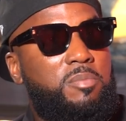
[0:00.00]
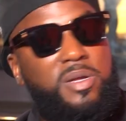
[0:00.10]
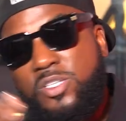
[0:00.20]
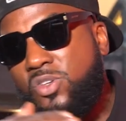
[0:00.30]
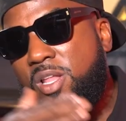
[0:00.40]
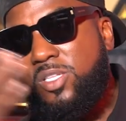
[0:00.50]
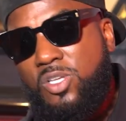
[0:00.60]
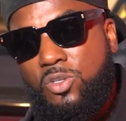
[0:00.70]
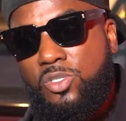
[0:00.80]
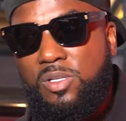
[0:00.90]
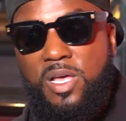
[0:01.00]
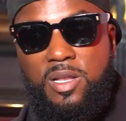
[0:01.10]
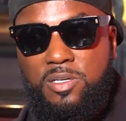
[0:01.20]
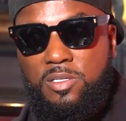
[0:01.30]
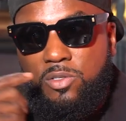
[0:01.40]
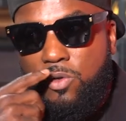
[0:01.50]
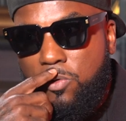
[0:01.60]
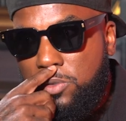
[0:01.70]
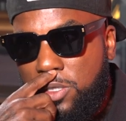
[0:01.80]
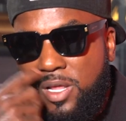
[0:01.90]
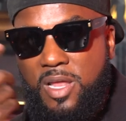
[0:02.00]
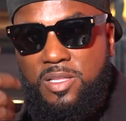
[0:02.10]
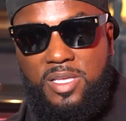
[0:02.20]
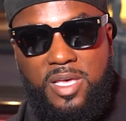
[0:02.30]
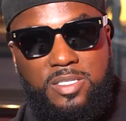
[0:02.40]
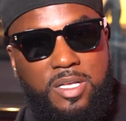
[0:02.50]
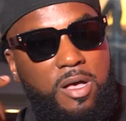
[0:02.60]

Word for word: But I try to talk to a lot of the, you know, a lot of the cats that